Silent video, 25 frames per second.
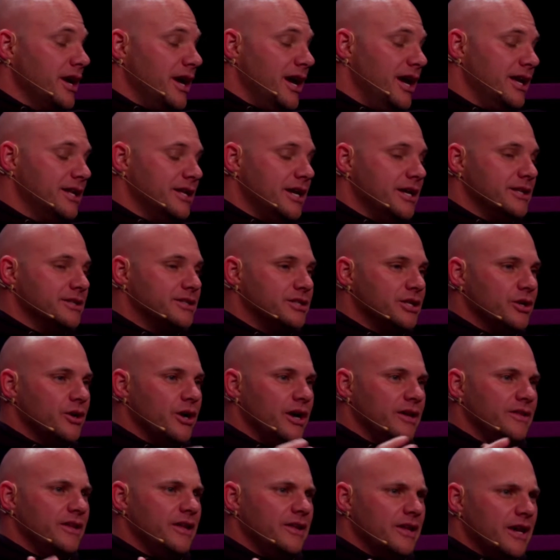And
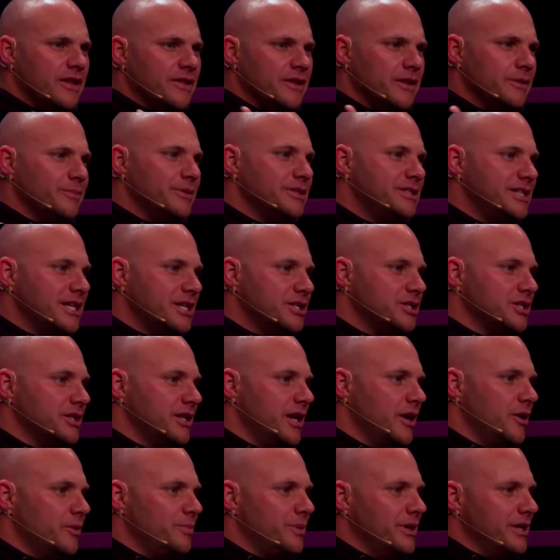the limitation
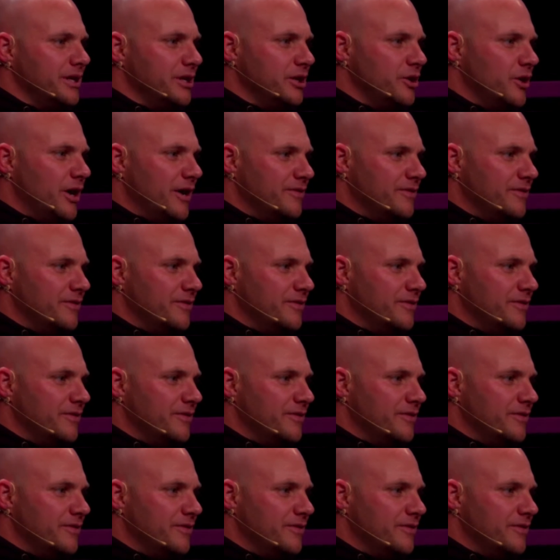there would be, you know,